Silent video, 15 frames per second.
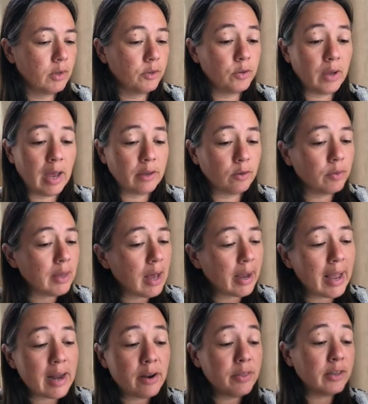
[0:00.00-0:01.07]
So
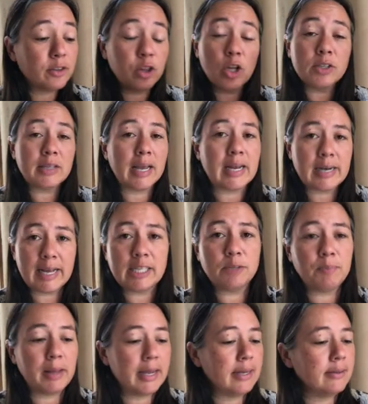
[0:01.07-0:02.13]
this looks like a nice
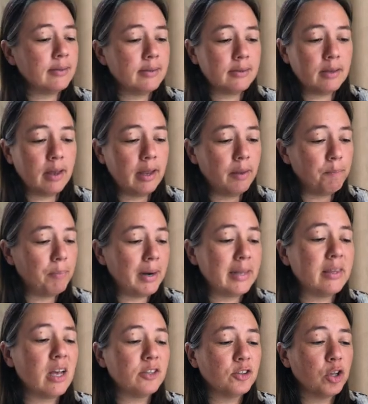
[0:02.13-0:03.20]
place, but
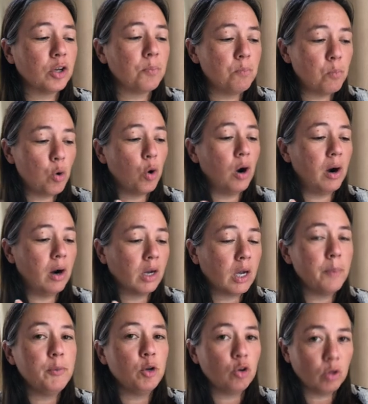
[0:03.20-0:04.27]
it does look more
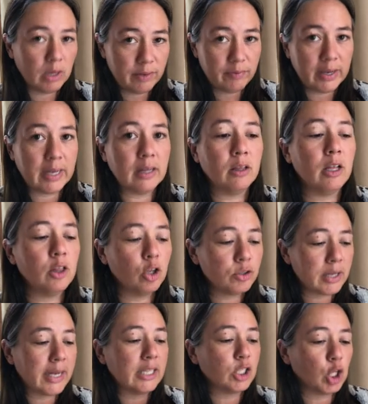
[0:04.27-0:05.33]
communal living. It
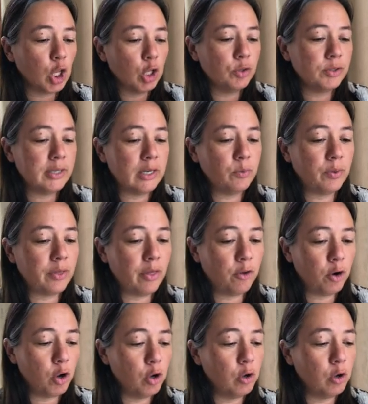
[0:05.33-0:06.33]
looks like it's closed in with other